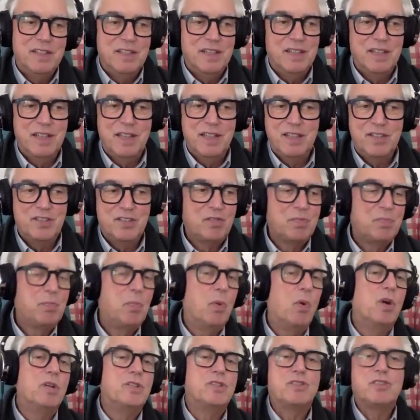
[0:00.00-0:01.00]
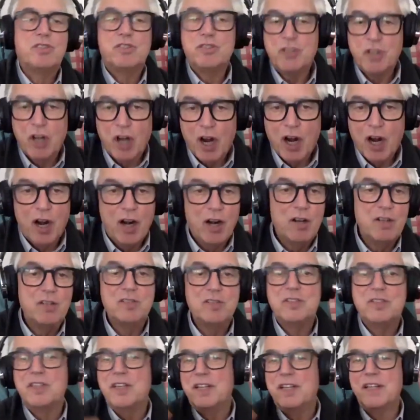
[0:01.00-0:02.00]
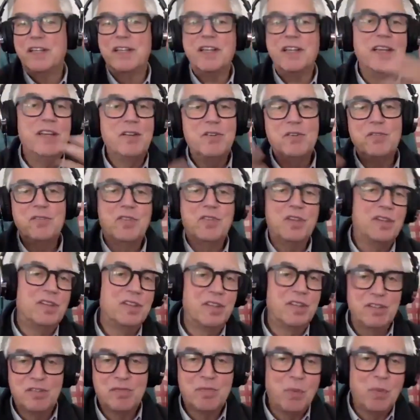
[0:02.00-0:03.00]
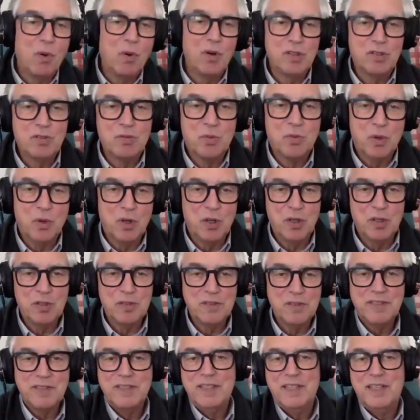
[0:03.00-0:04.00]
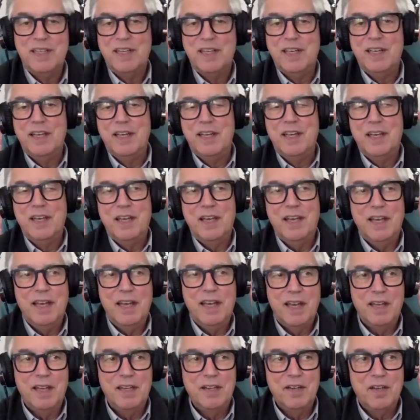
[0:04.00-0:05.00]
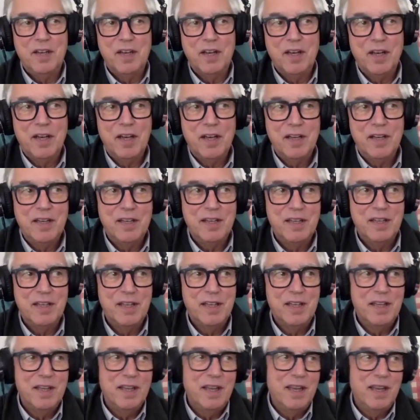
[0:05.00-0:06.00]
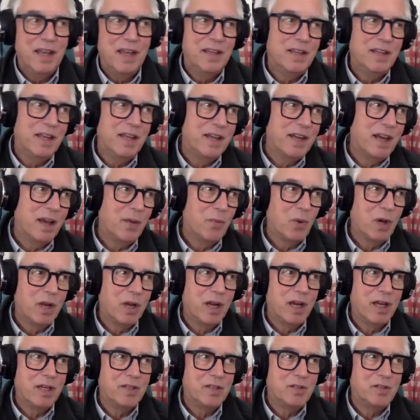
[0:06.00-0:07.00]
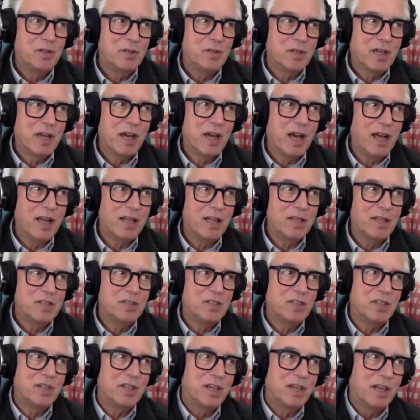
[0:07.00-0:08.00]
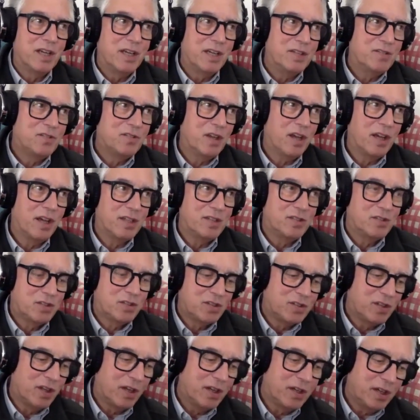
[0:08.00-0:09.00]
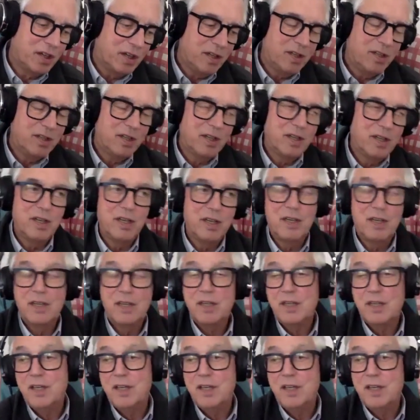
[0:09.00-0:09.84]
uh, sports stars and leaders in the sports world, and uh, and then I went on to college and I I studied uh,